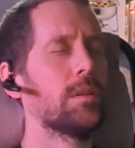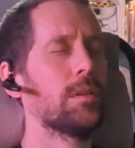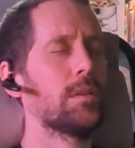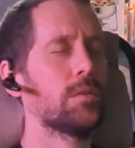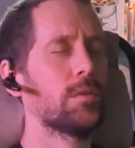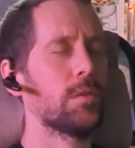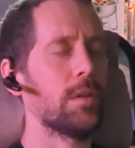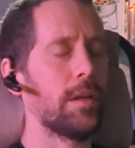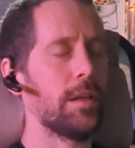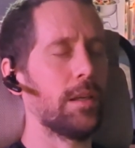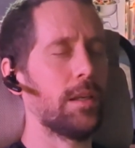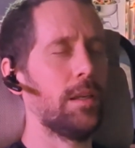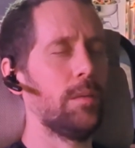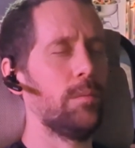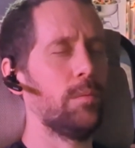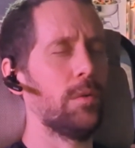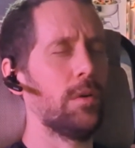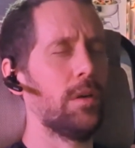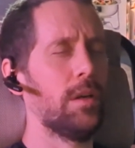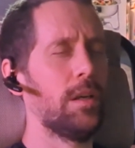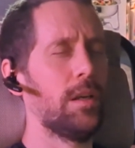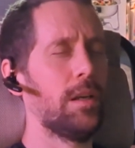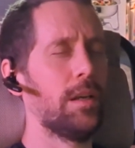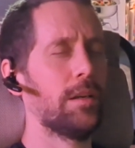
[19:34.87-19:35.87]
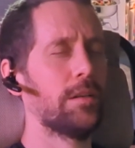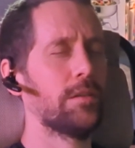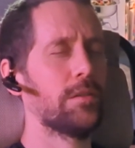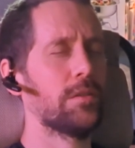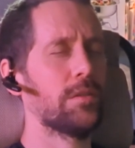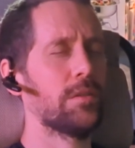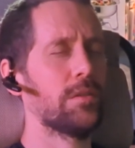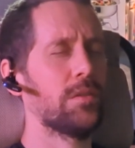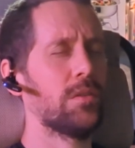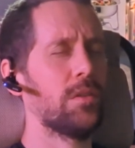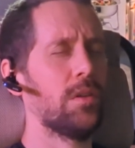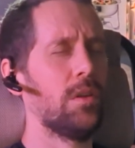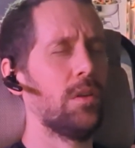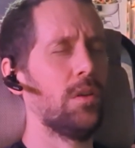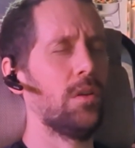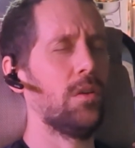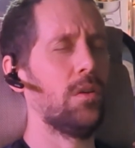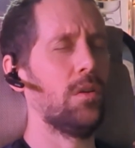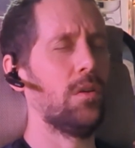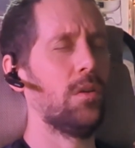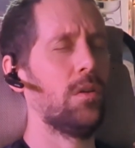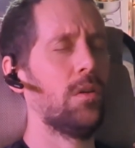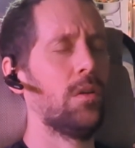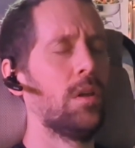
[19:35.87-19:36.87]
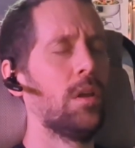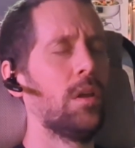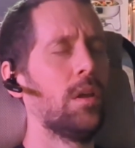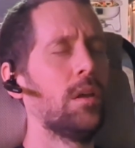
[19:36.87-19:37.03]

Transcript: try and keep your head extra still,